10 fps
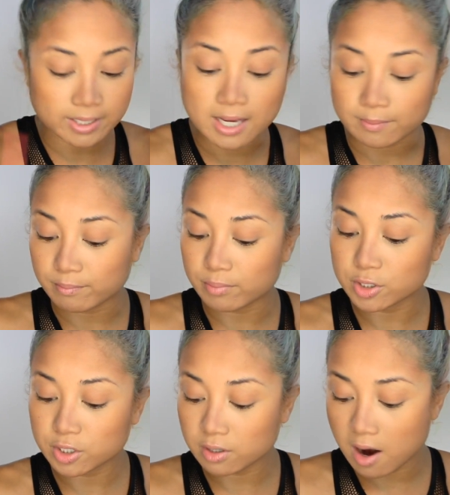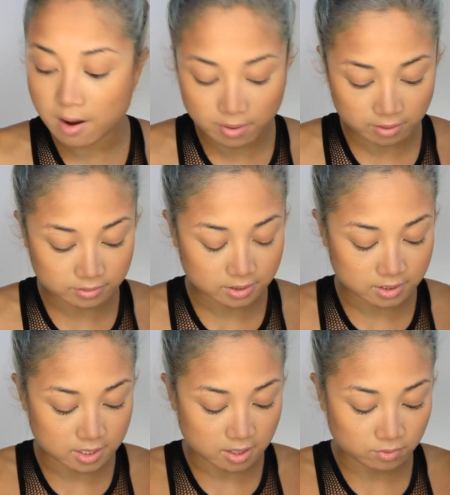yeah, brush your eyebrows
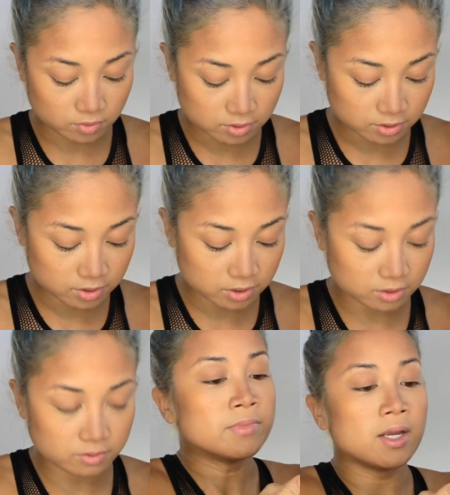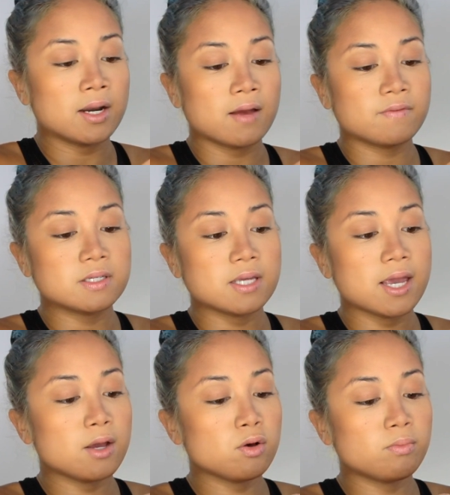downwards. And I have this
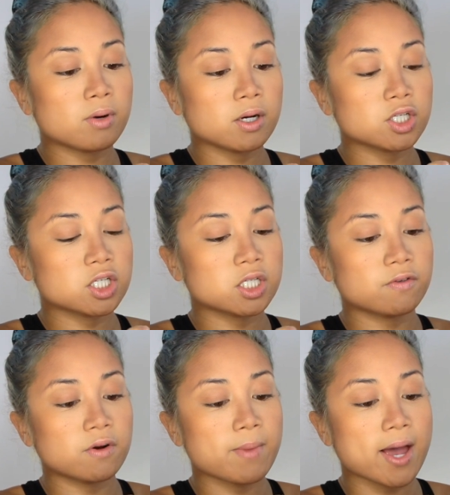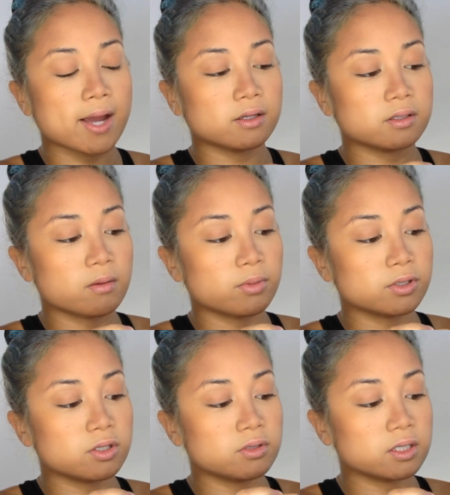angle brush from MAC number
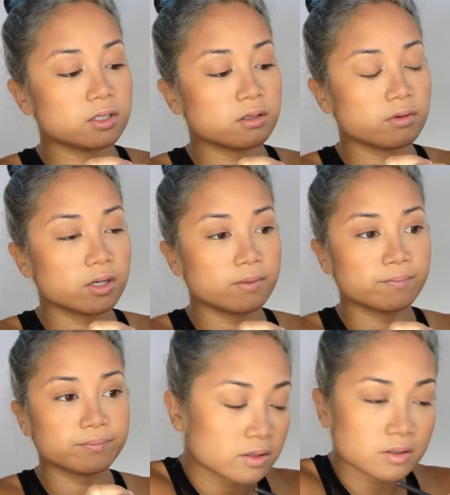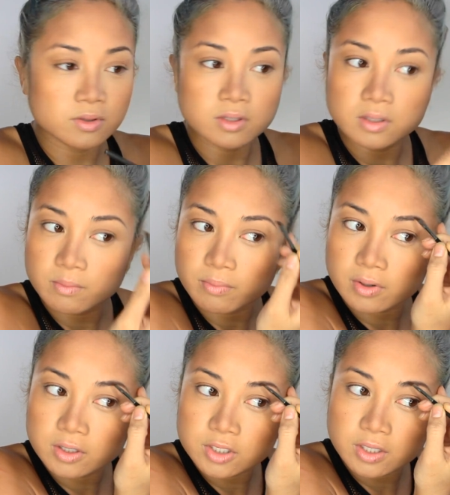263. So I'm just going to
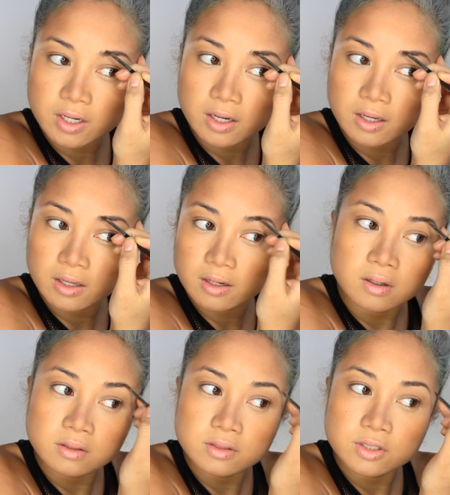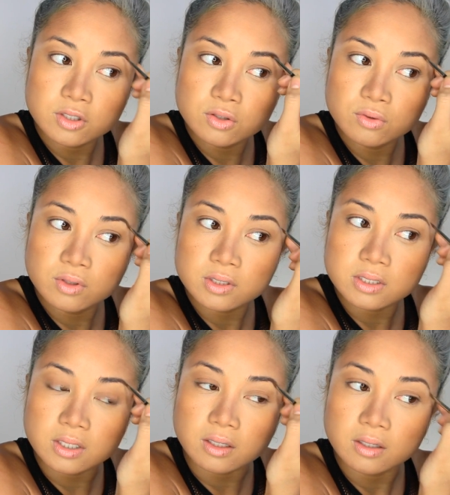brush that onto the
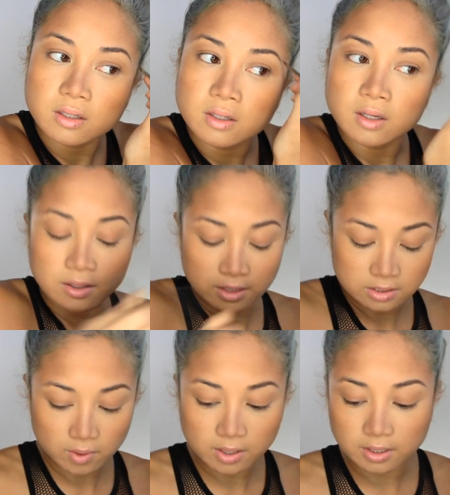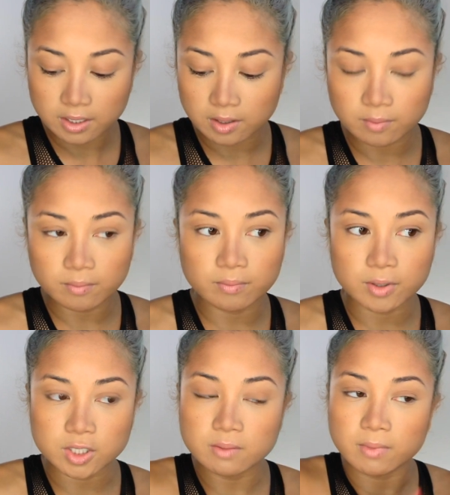skin. And that's why I like
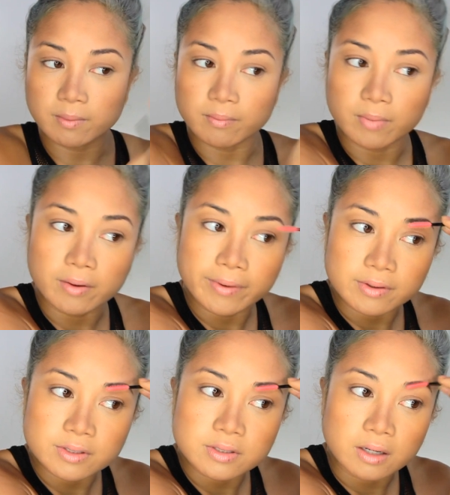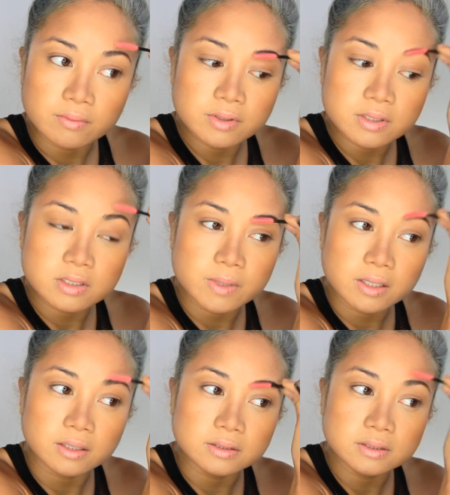brushing my brow hairs downwards, is
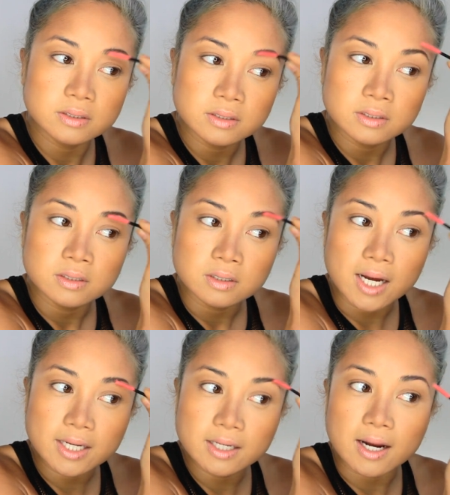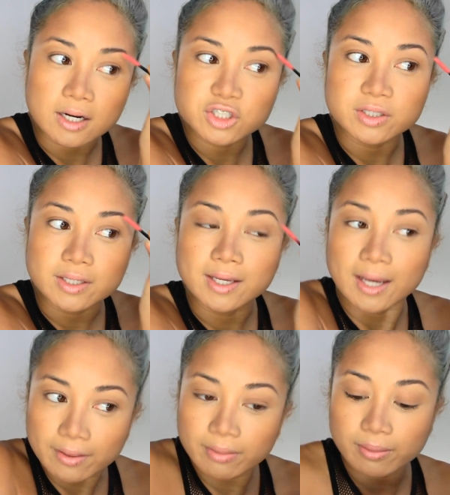because I can actually
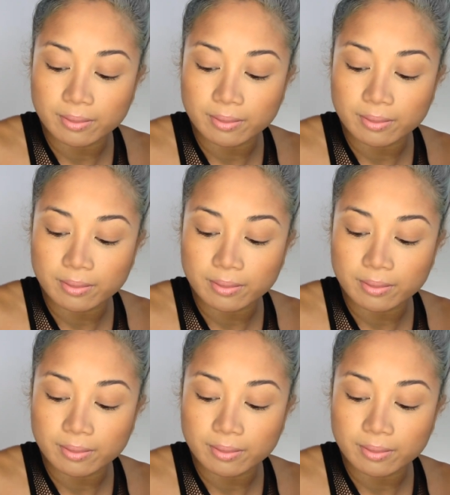get